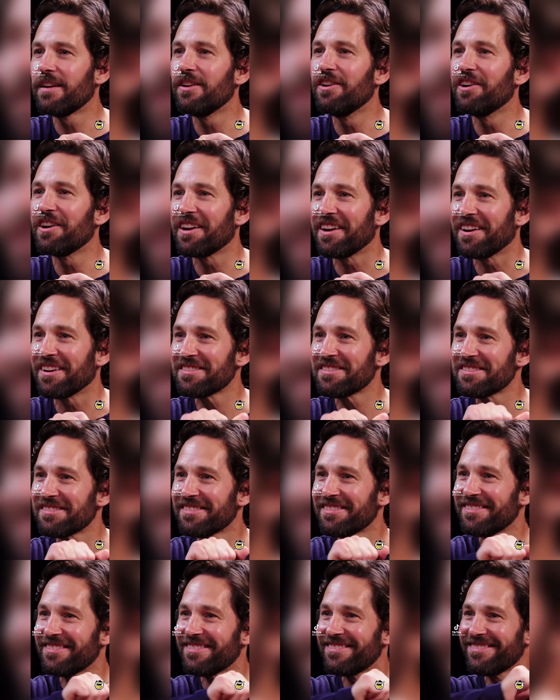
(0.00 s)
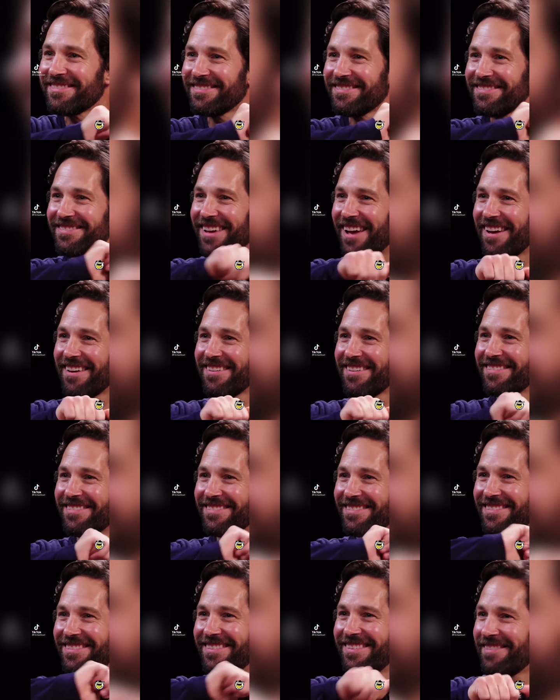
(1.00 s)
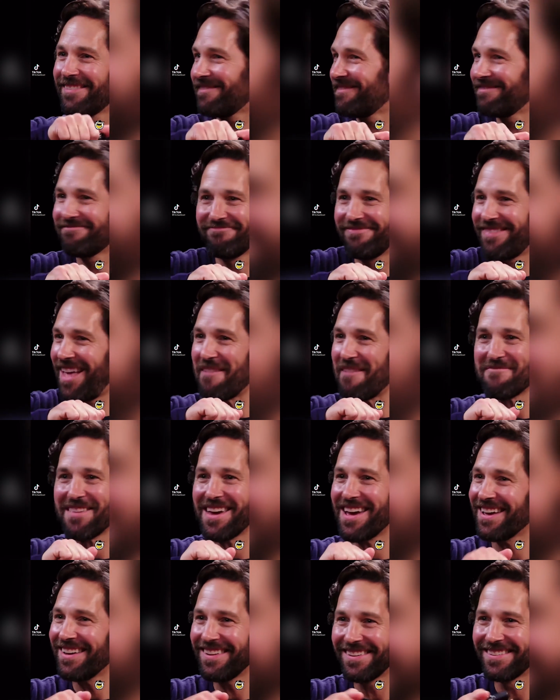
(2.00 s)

Look at us. Look at us. Huh? Who would have thought? Not me.